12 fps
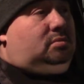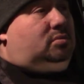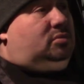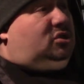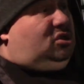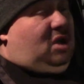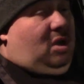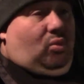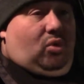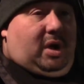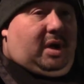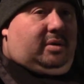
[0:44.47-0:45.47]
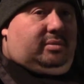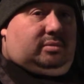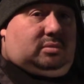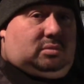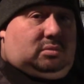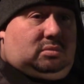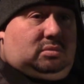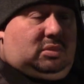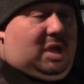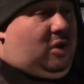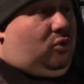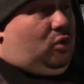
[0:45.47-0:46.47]
somewhere
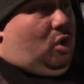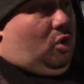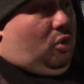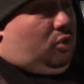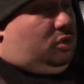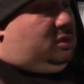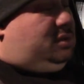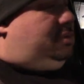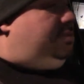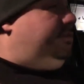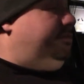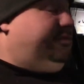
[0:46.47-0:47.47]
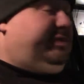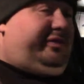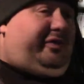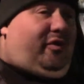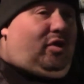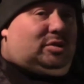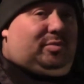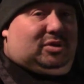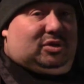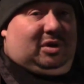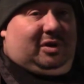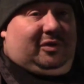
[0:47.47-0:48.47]
on the roads, forest
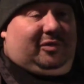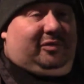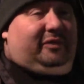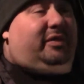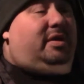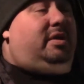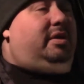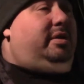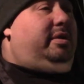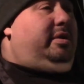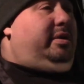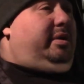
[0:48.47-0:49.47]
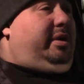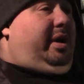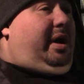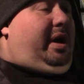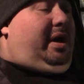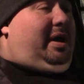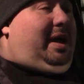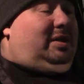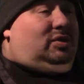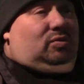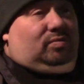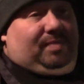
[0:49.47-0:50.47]
preserve, like
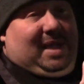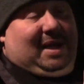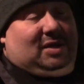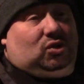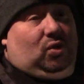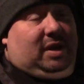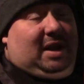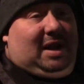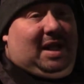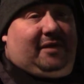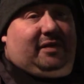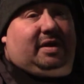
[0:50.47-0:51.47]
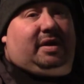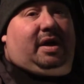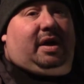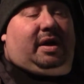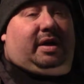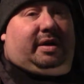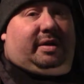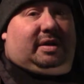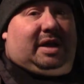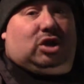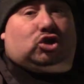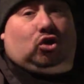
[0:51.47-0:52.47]
back in 2011,
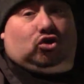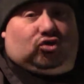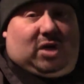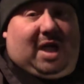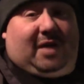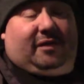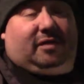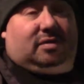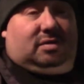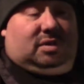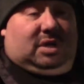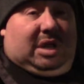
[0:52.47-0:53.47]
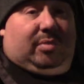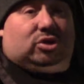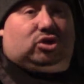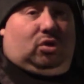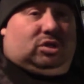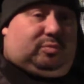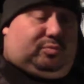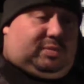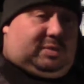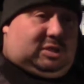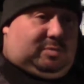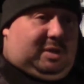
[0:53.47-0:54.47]
Lakeshore Drive, I'm going to show a
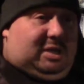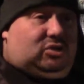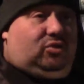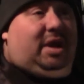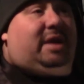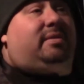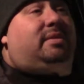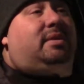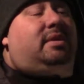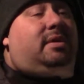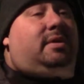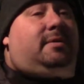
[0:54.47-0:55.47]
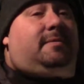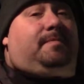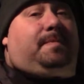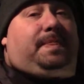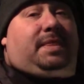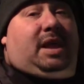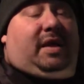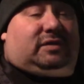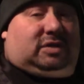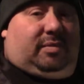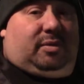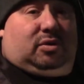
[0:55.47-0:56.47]
split screen of
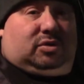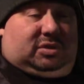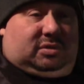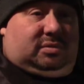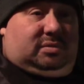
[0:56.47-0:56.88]
some of those